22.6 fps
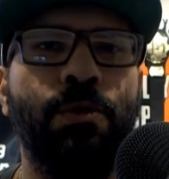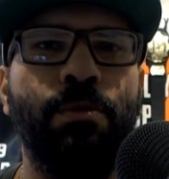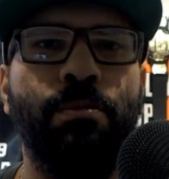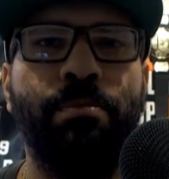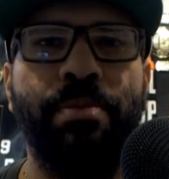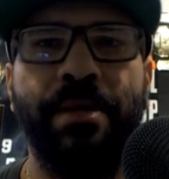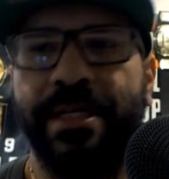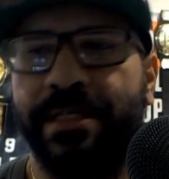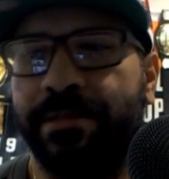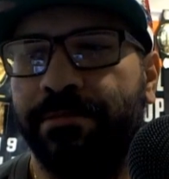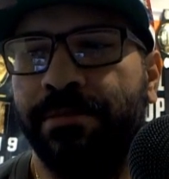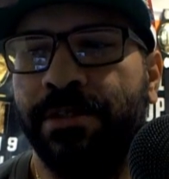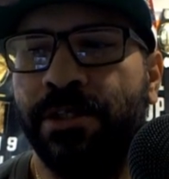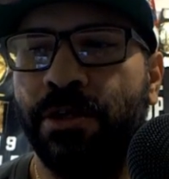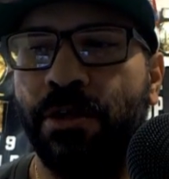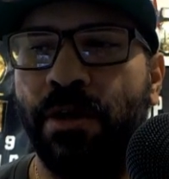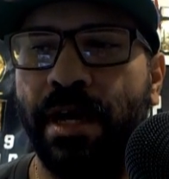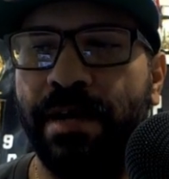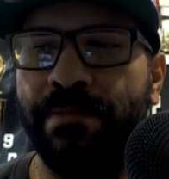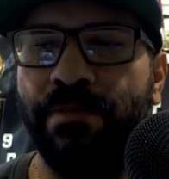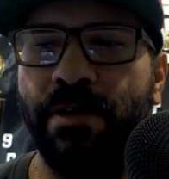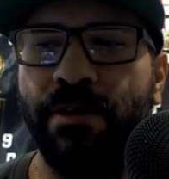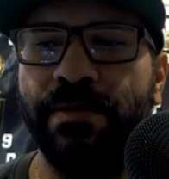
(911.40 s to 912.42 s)
but
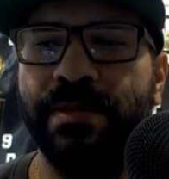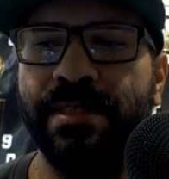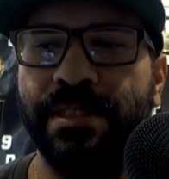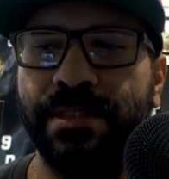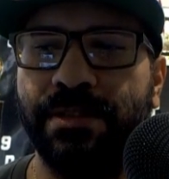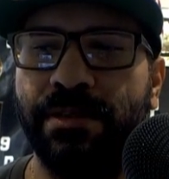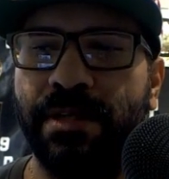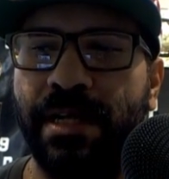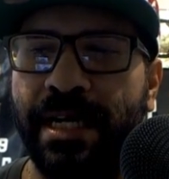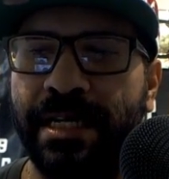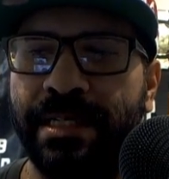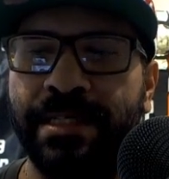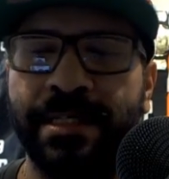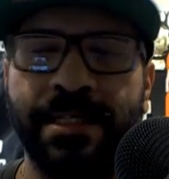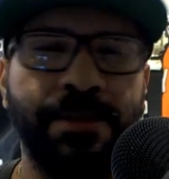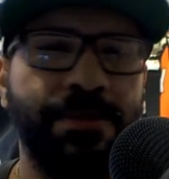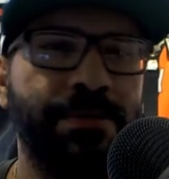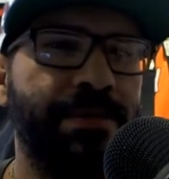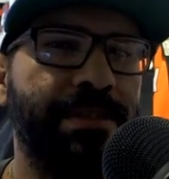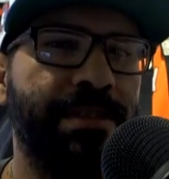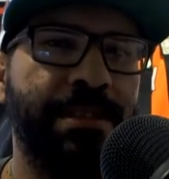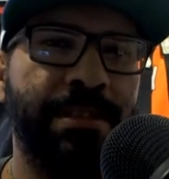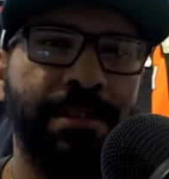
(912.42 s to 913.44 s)
I've always still had an
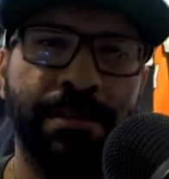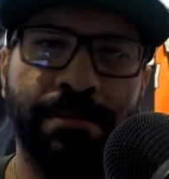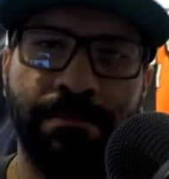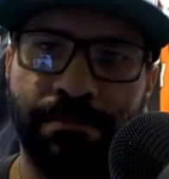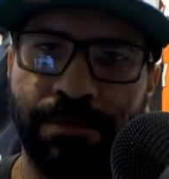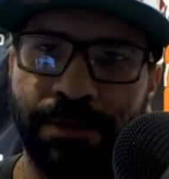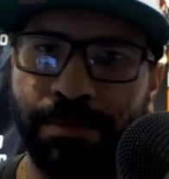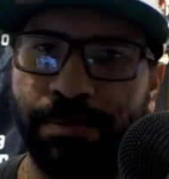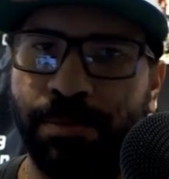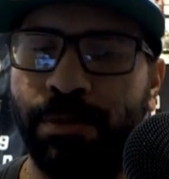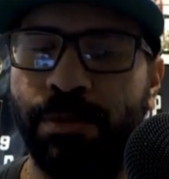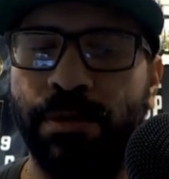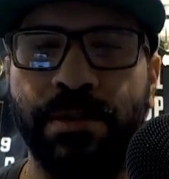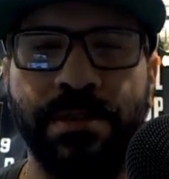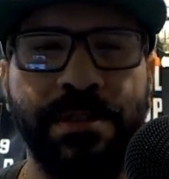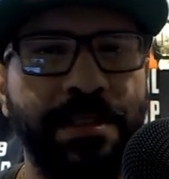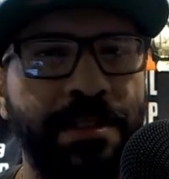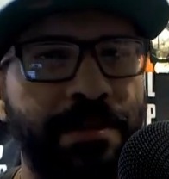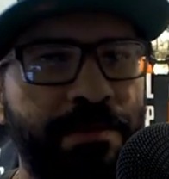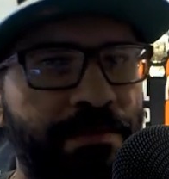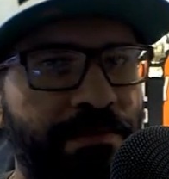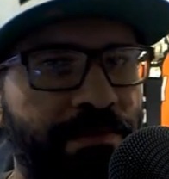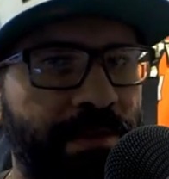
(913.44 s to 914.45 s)
interest in sports
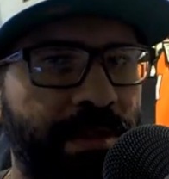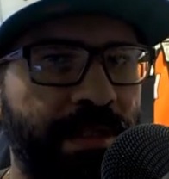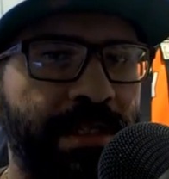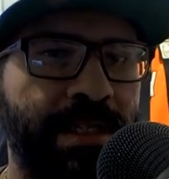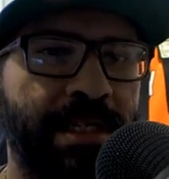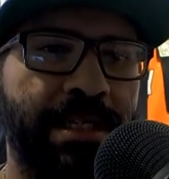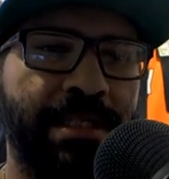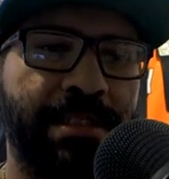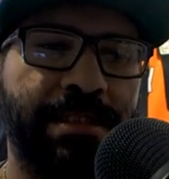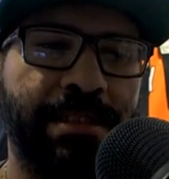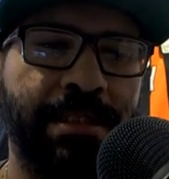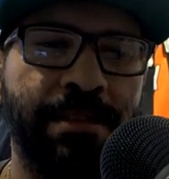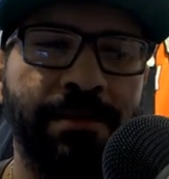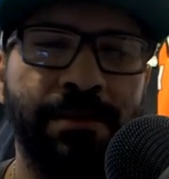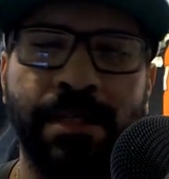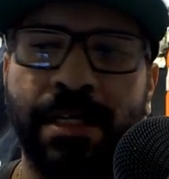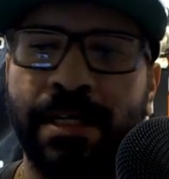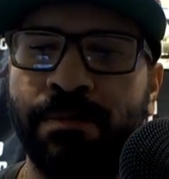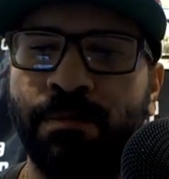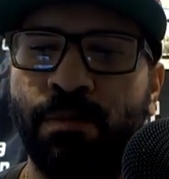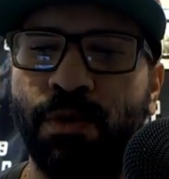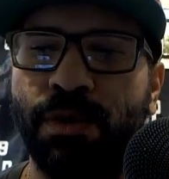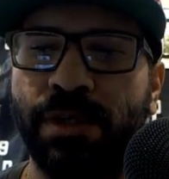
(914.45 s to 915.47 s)
and fitness
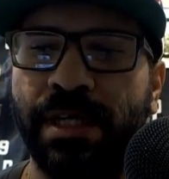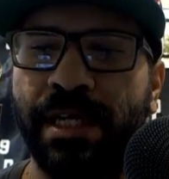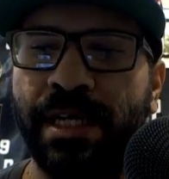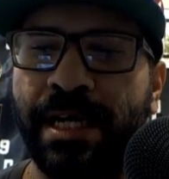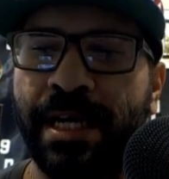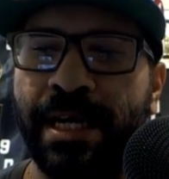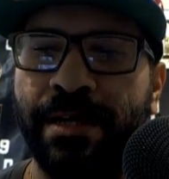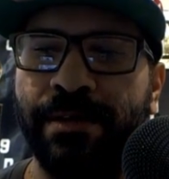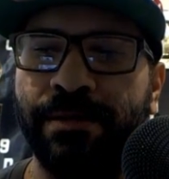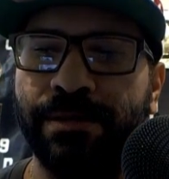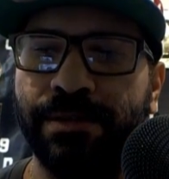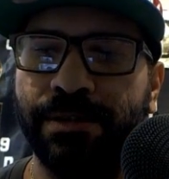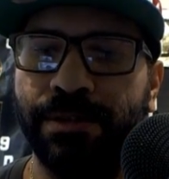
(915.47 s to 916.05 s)
and working out.